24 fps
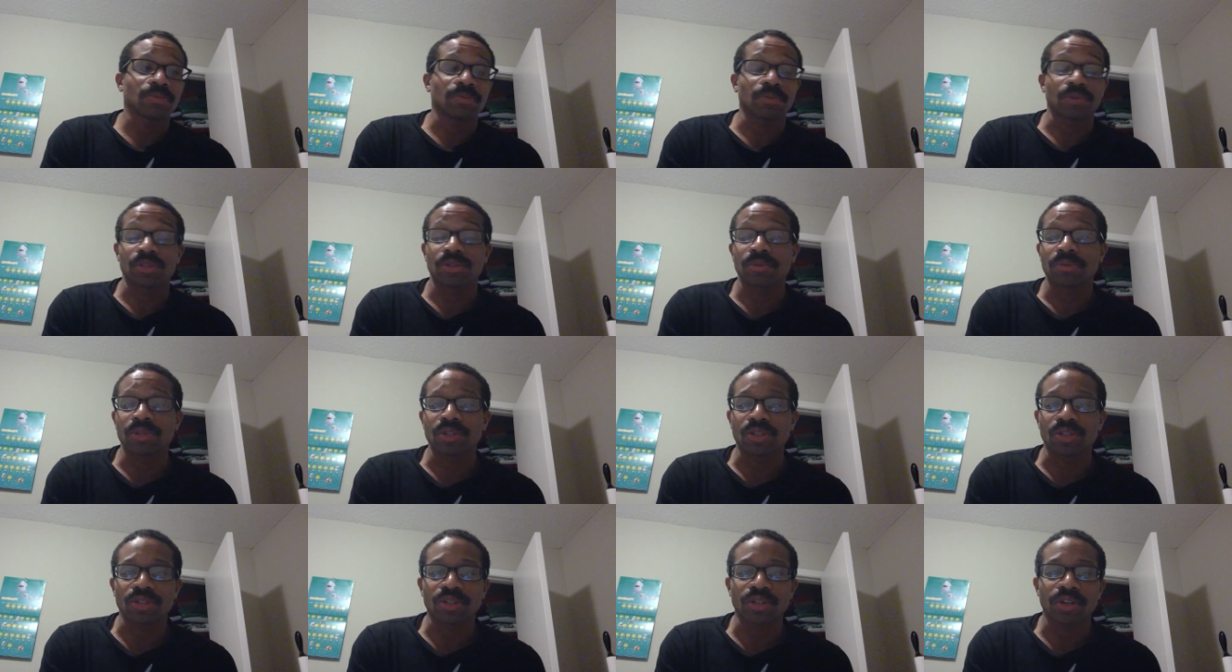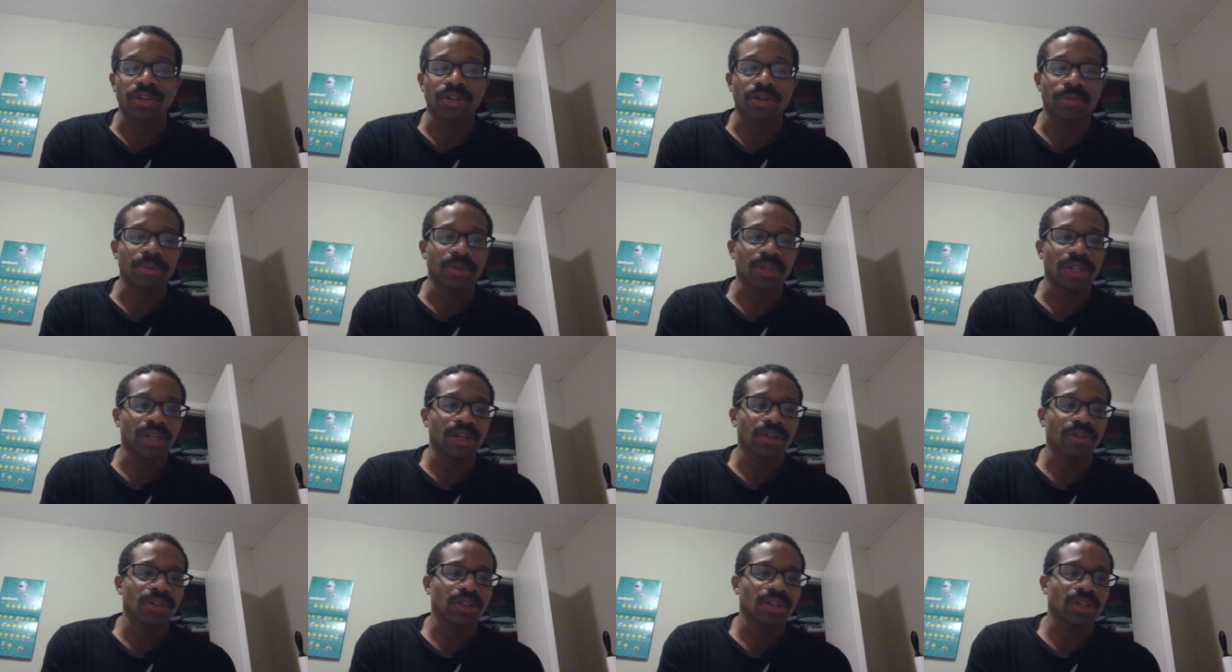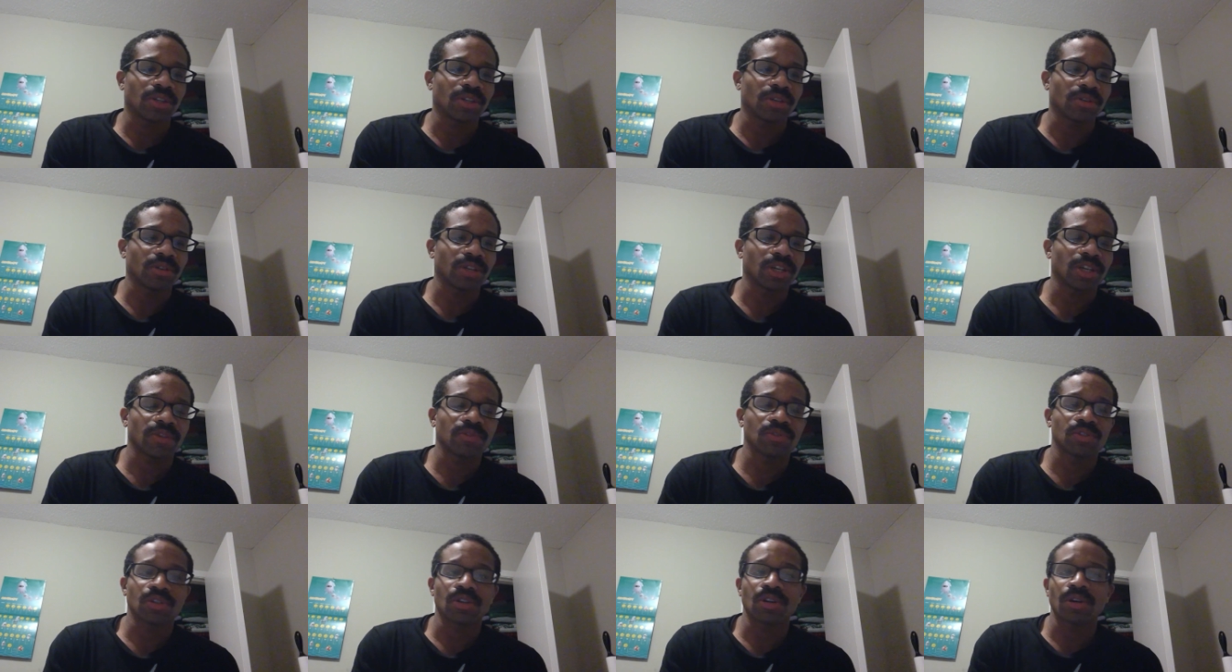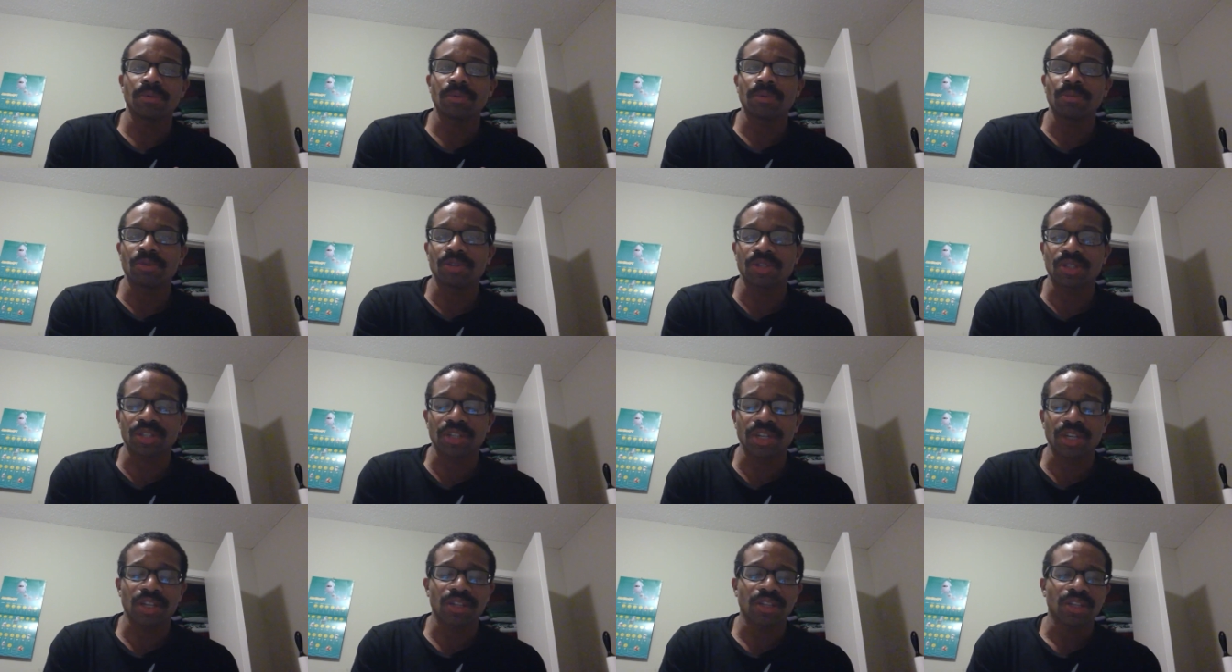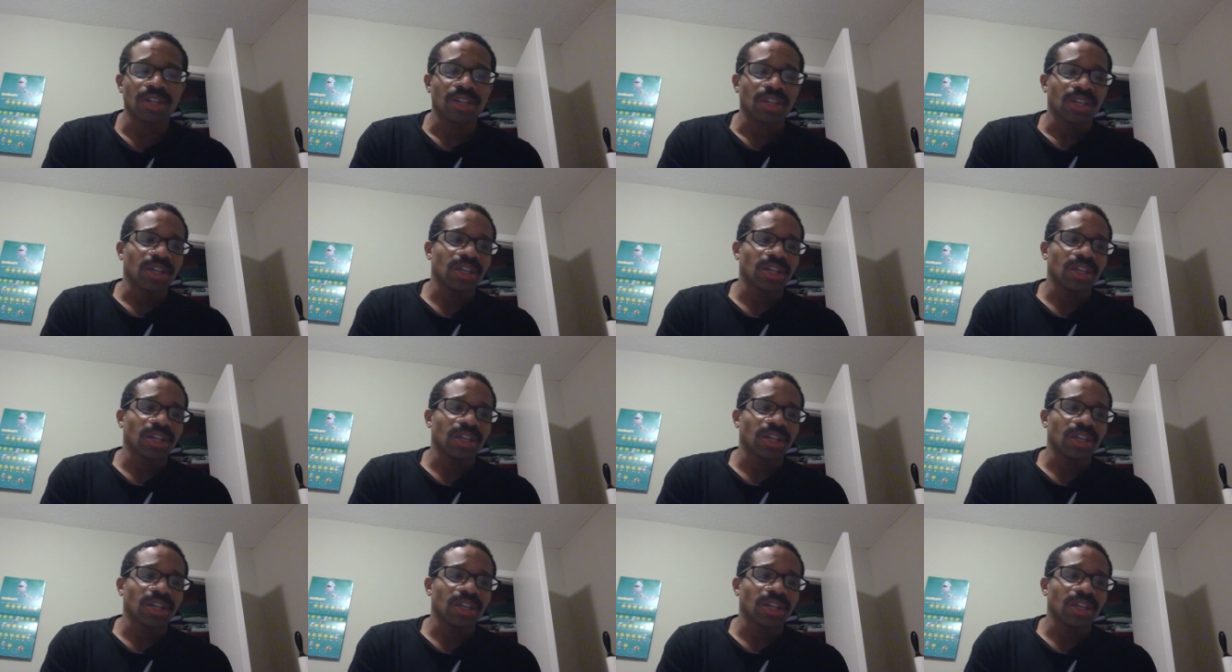supposed to be the starter, but now they're gonna have Jacoby Brissett.